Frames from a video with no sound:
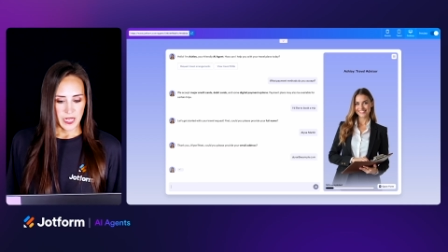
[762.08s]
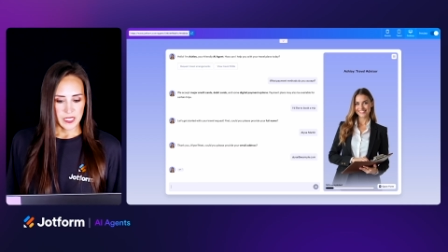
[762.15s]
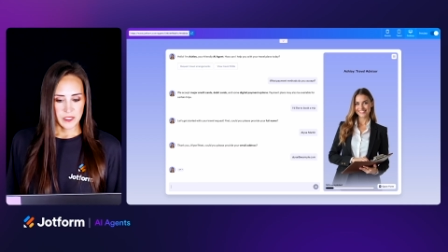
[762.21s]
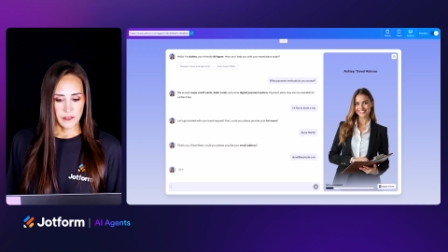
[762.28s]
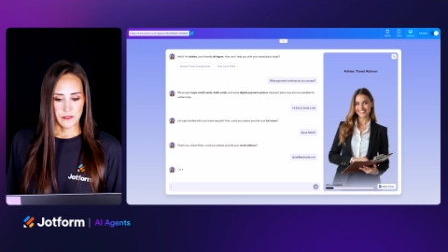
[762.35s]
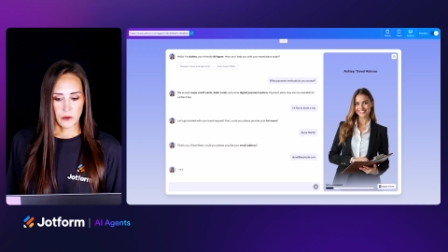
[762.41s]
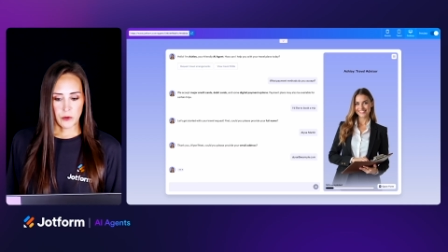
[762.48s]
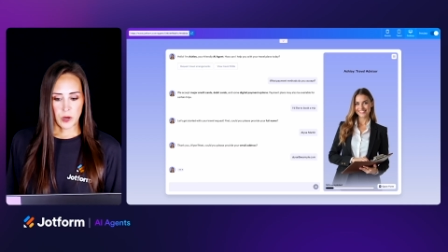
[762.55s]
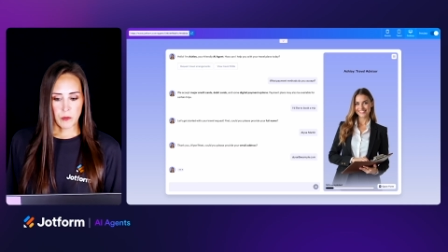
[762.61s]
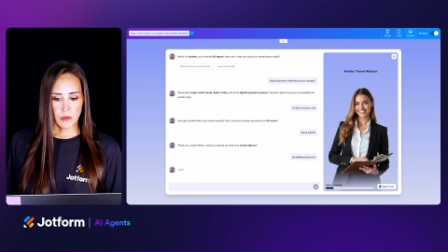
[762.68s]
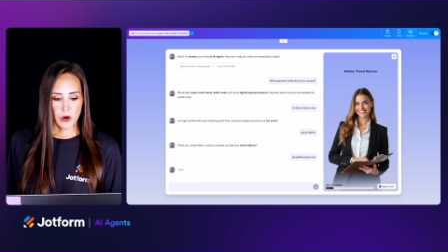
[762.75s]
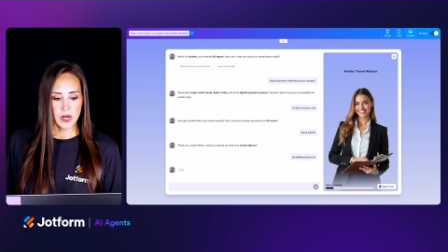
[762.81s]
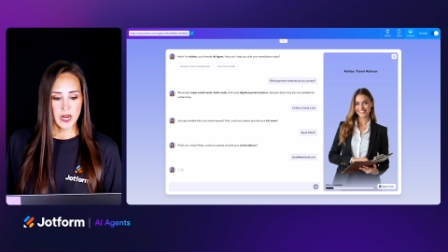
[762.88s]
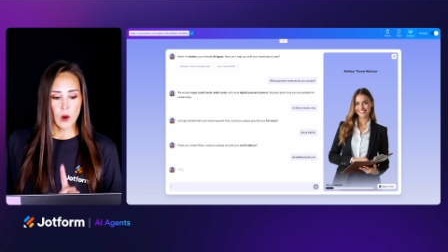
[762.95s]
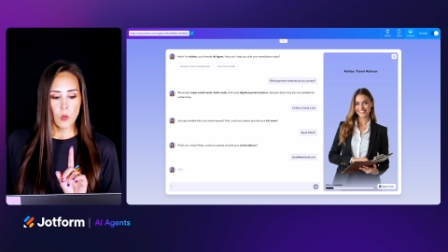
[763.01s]
And a phone
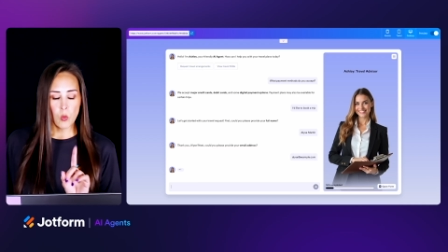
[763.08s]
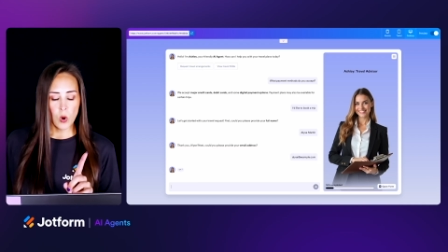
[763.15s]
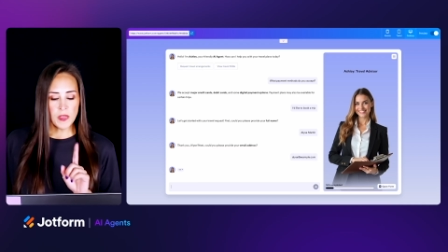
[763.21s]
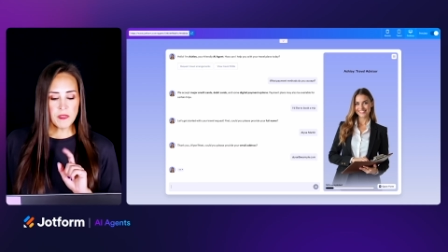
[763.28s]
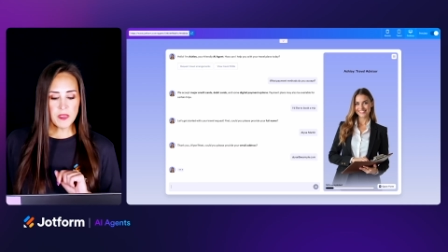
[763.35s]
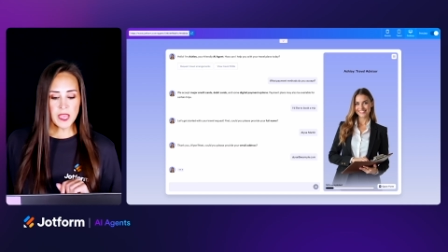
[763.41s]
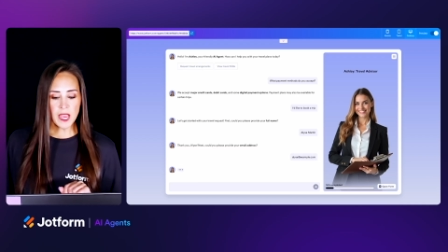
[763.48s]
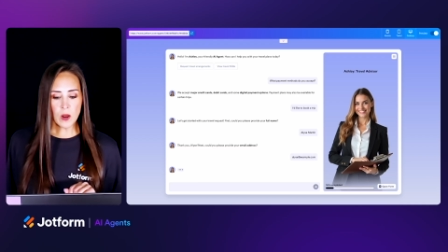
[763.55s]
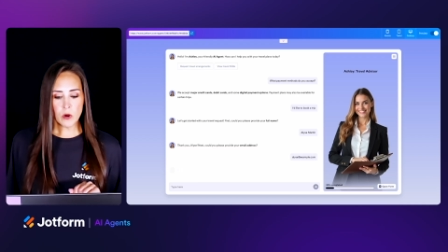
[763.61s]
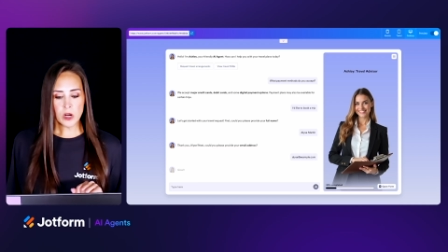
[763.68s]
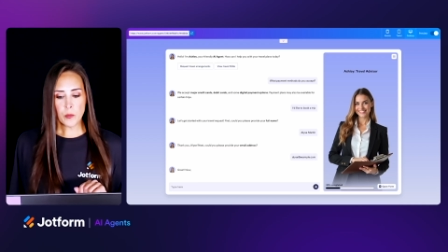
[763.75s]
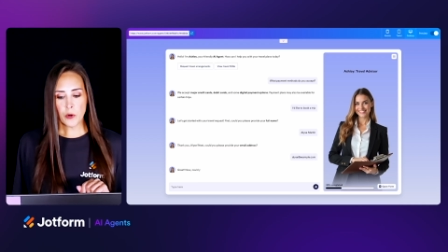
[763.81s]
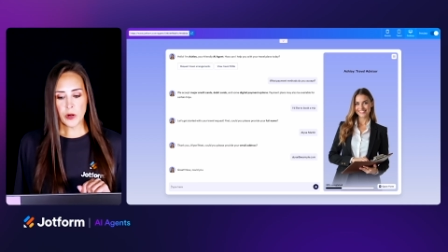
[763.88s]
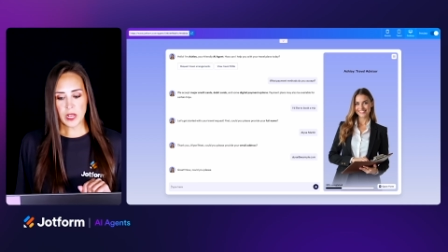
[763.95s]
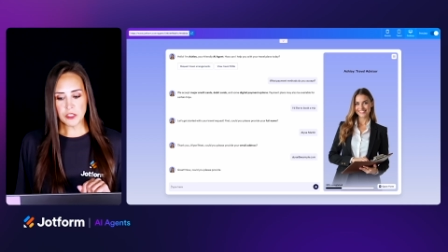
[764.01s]
number. Now, one thing I
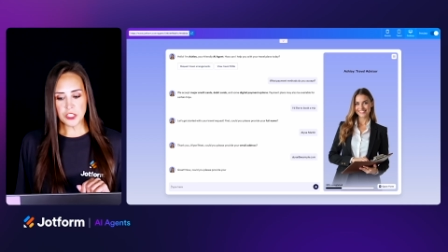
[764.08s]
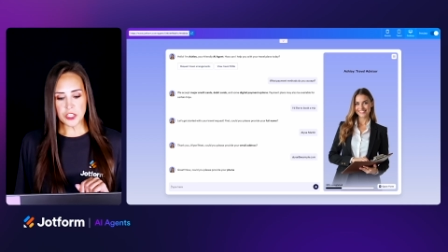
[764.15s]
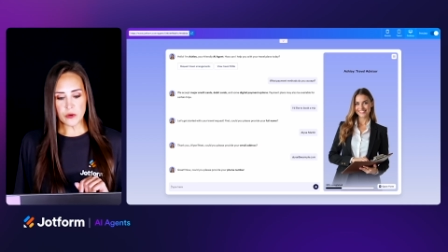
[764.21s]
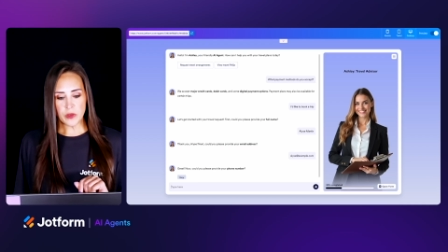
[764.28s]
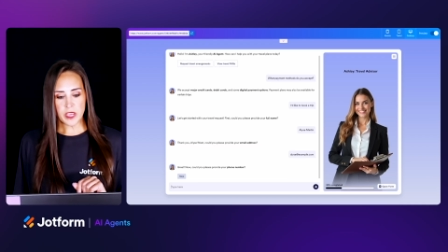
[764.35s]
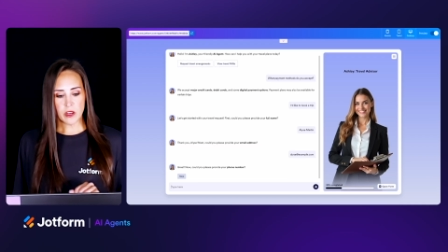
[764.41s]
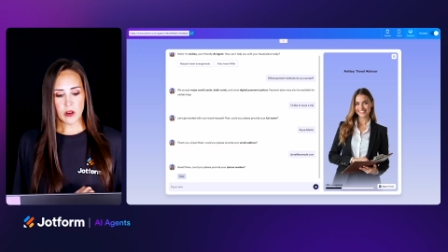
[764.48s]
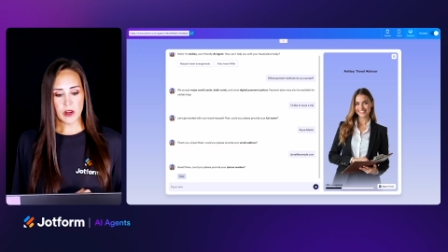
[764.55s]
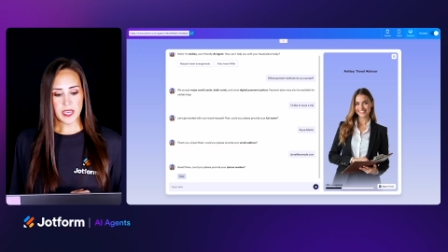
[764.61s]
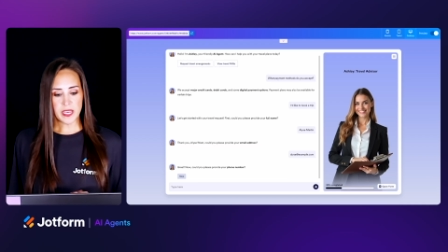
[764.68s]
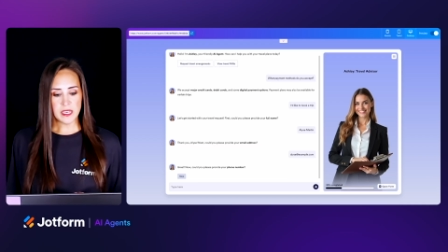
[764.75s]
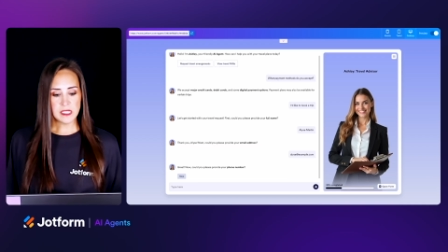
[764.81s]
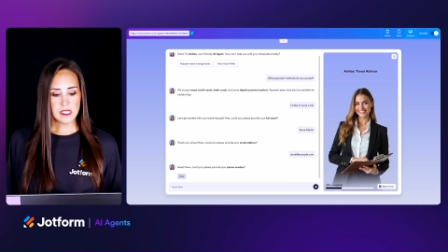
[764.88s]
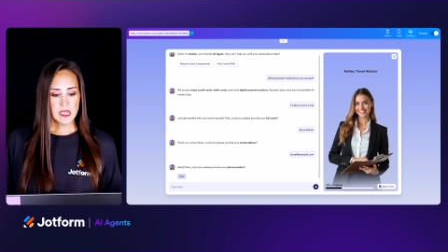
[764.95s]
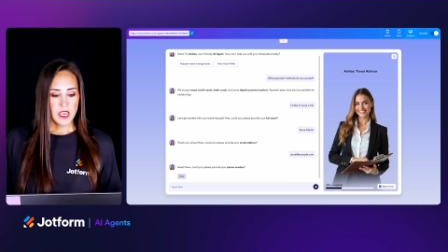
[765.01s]
want to point out to you here
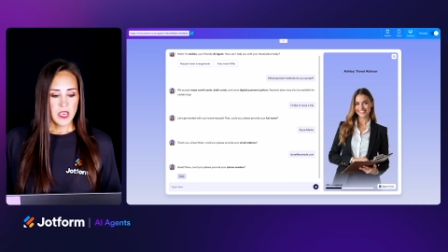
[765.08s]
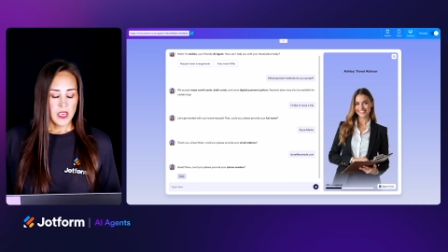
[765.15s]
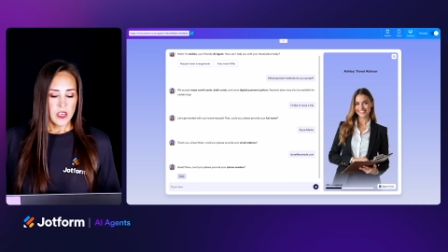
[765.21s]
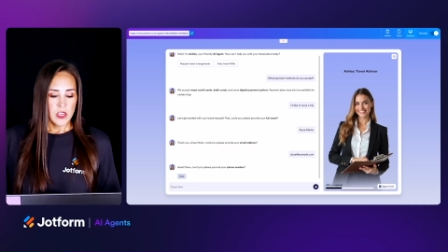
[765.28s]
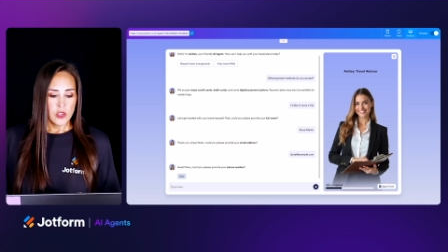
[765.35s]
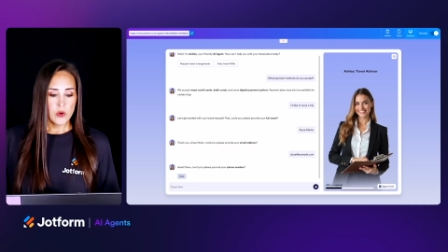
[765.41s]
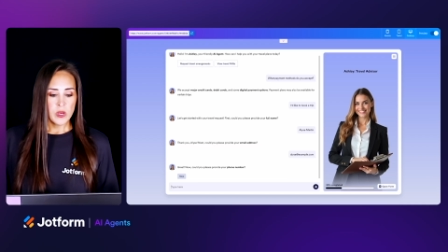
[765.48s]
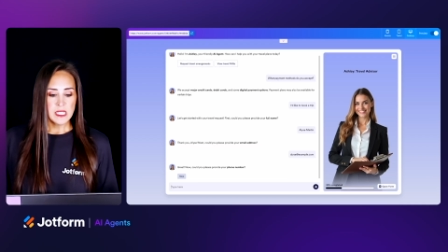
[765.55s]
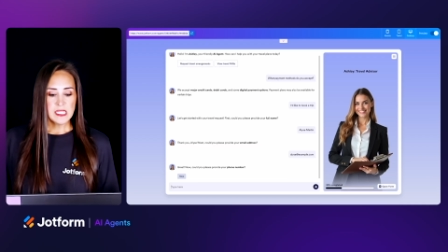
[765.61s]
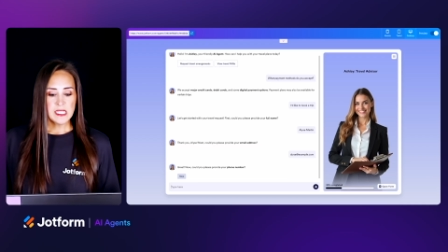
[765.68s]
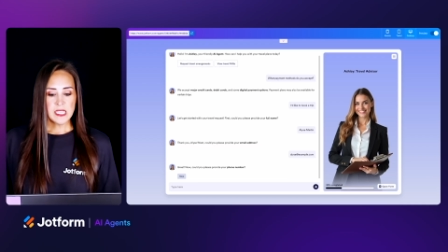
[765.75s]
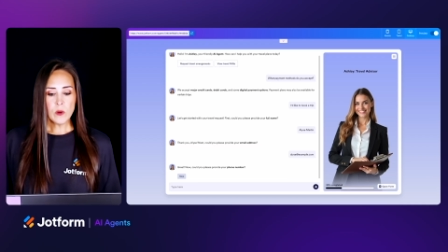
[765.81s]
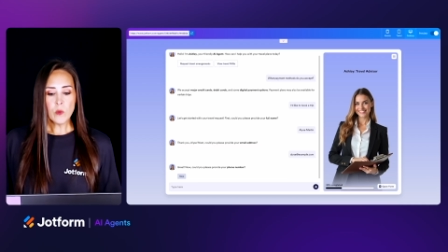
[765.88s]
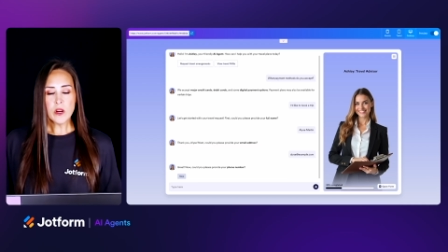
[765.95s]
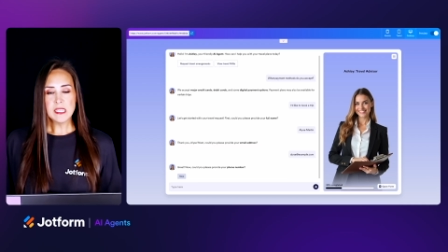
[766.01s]
is you can
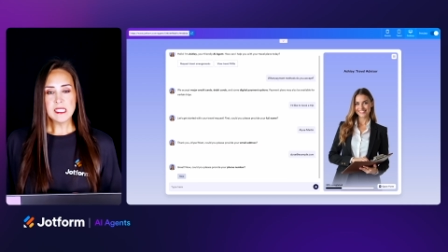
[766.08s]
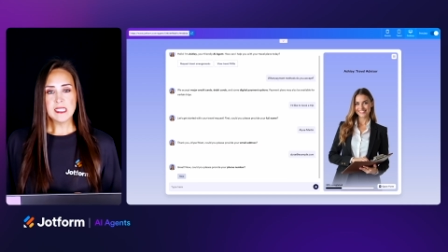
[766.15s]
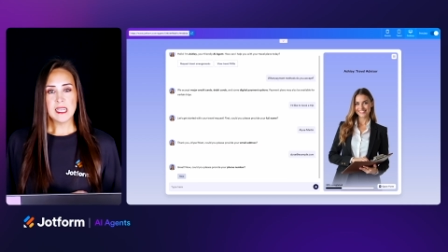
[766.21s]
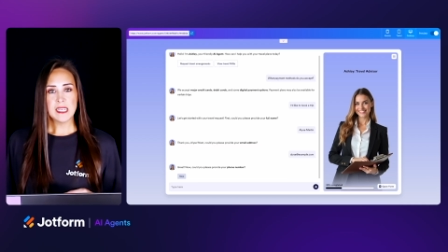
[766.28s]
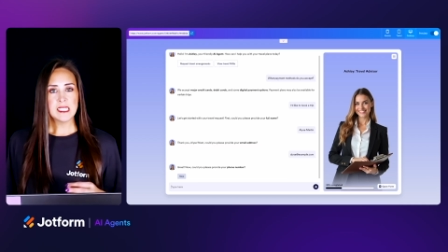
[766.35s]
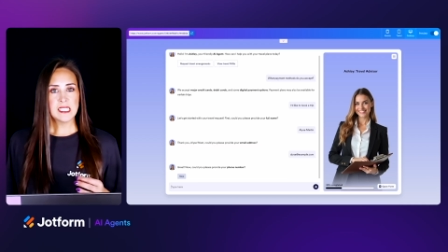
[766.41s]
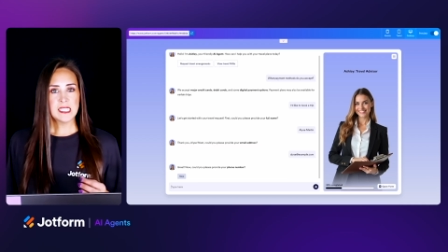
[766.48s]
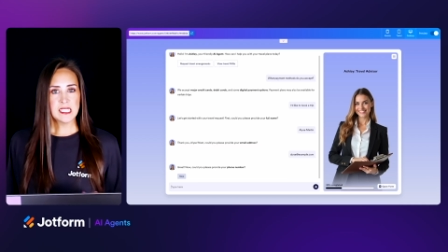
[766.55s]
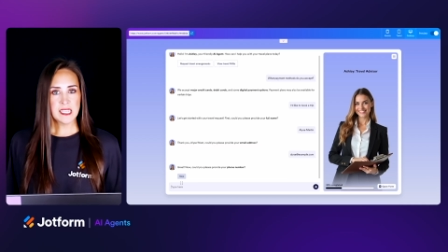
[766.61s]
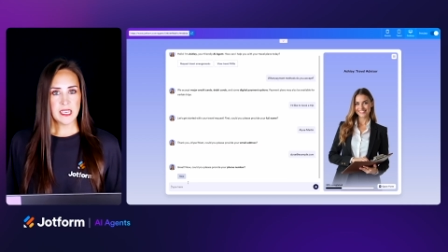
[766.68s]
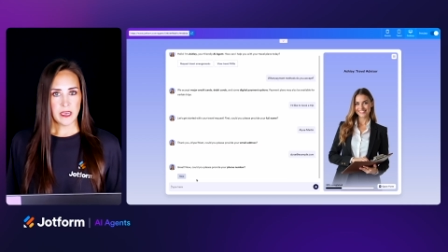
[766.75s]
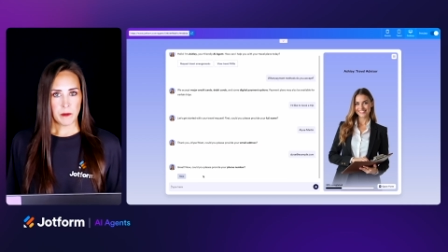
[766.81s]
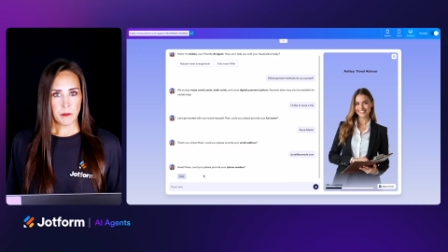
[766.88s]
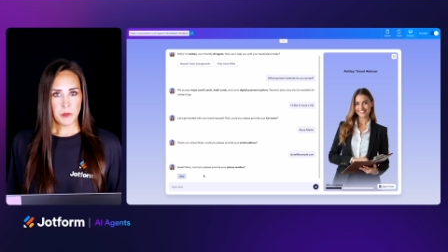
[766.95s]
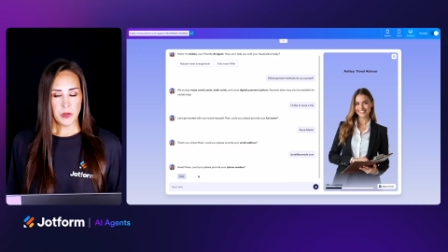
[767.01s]
see where it says
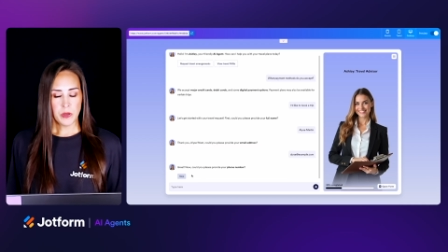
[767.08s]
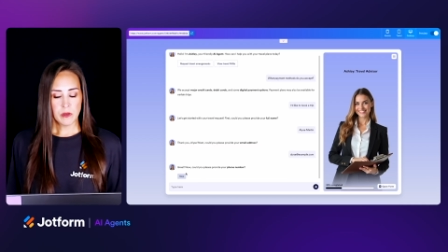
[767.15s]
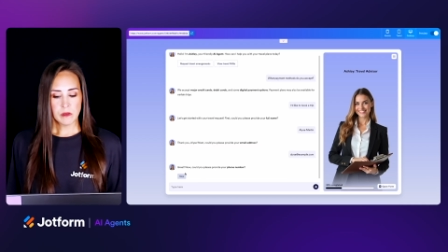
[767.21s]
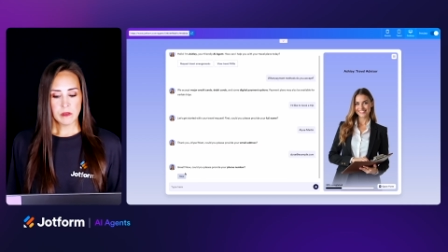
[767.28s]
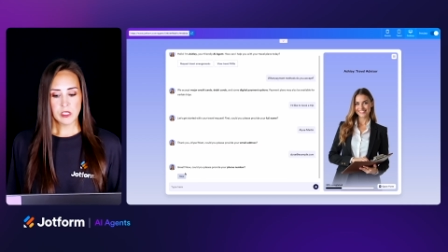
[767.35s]
skip.